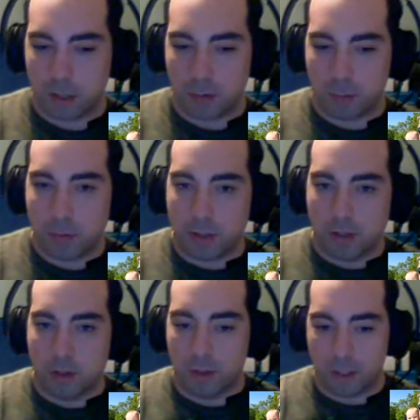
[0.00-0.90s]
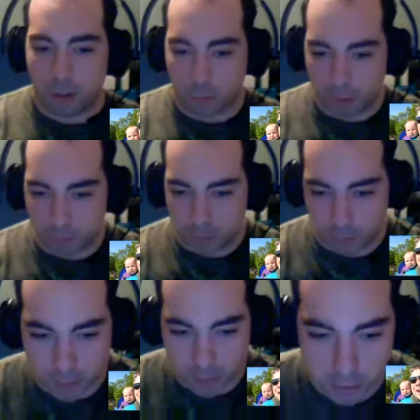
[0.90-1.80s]
we need all three of you to
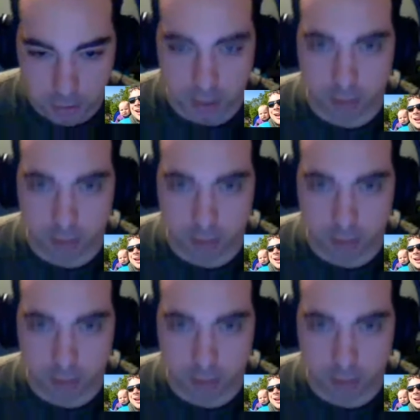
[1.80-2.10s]
finish, so.